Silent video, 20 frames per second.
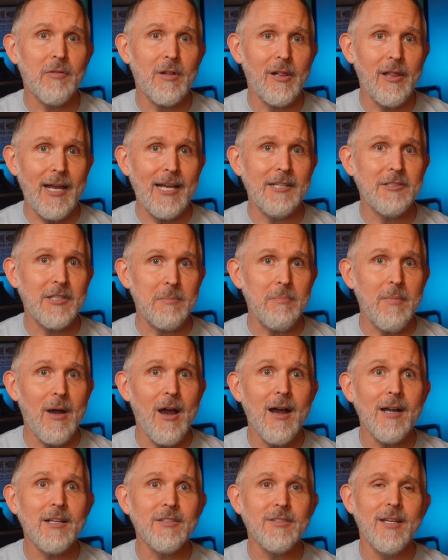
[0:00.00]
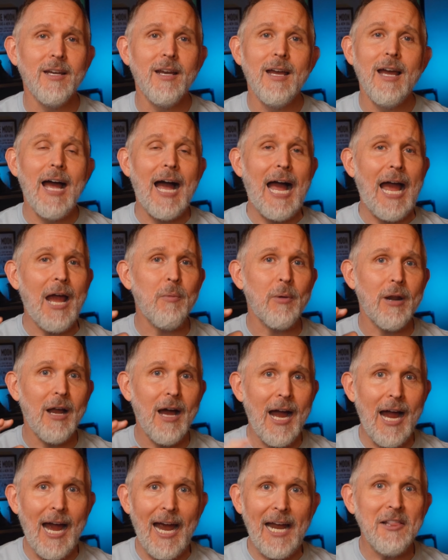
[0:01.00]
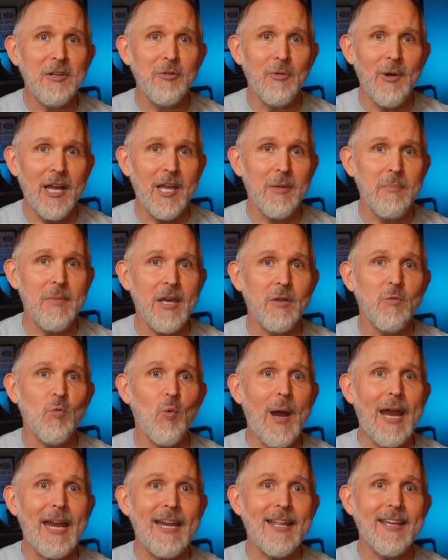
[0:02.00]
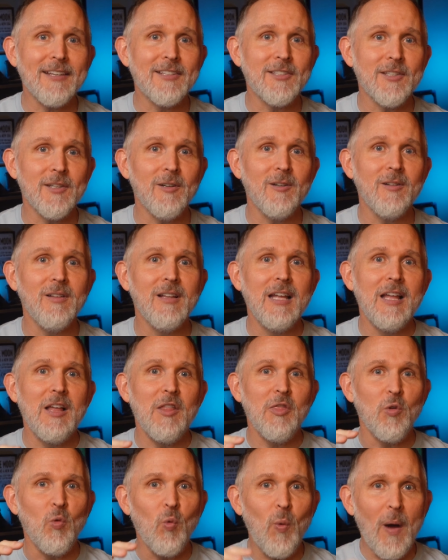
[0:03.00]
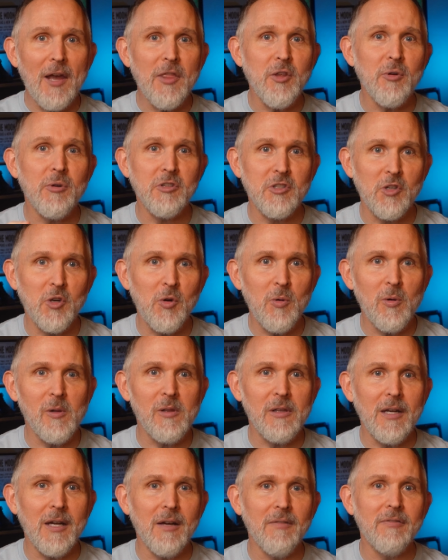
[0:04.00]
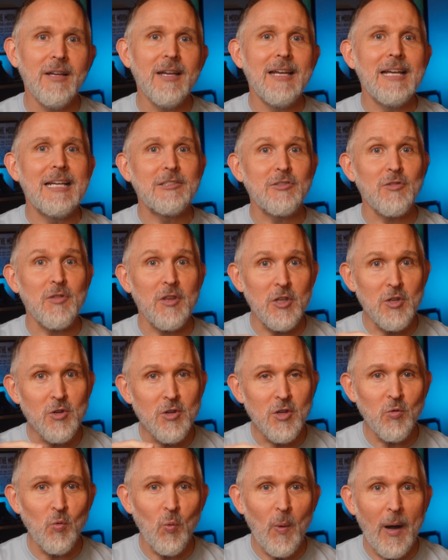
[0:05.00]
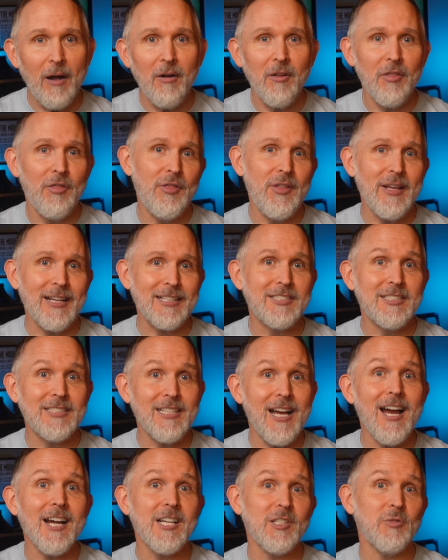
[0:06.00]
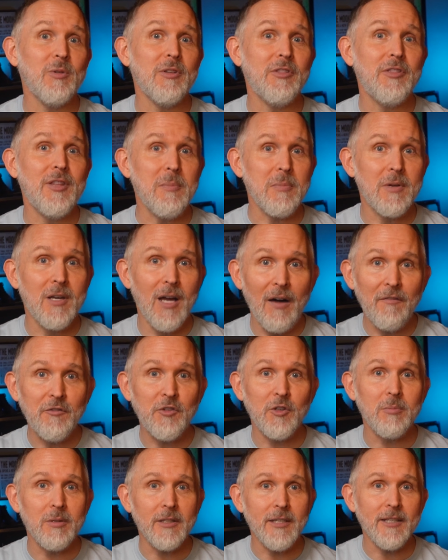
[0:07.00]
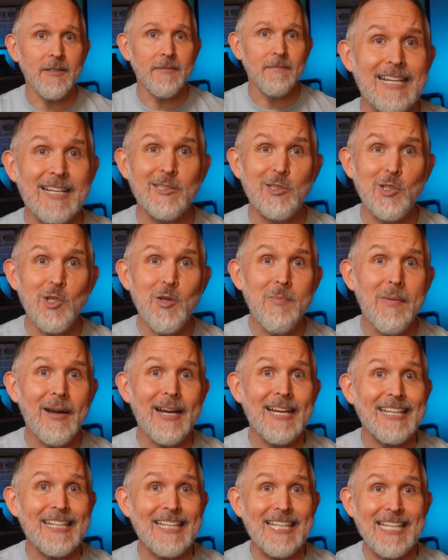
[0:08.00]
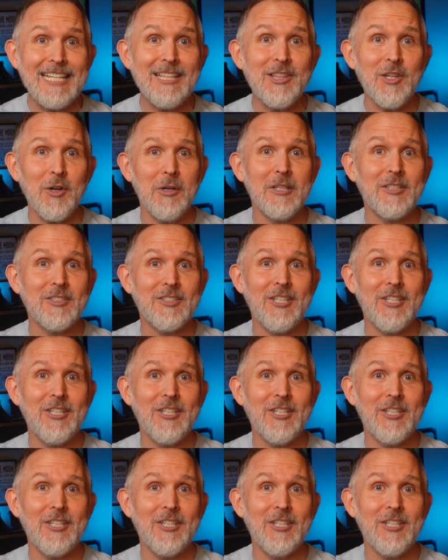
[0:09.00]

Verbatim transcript: of classic mocs, I would highly recommend waiting until the weather is cool enough so that you can wear thick socks with them comfortably. Because you might need those